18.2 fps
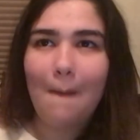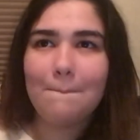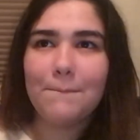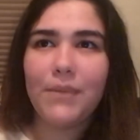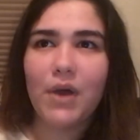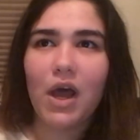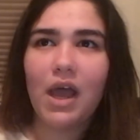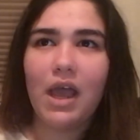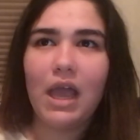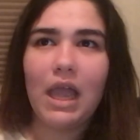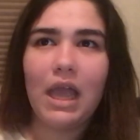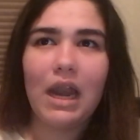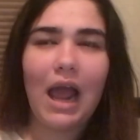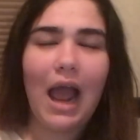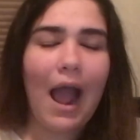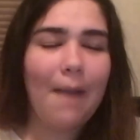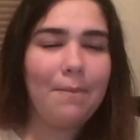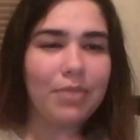
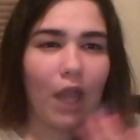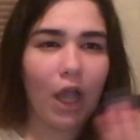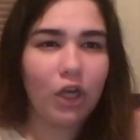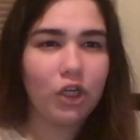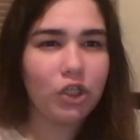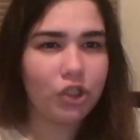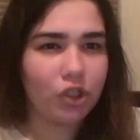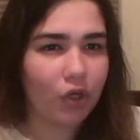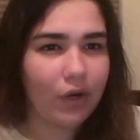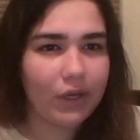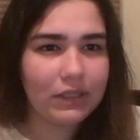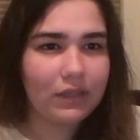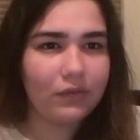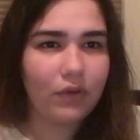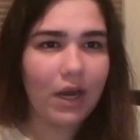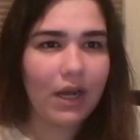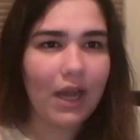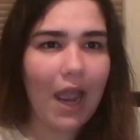but I'm not sure as
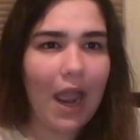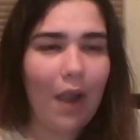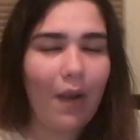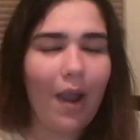of right now.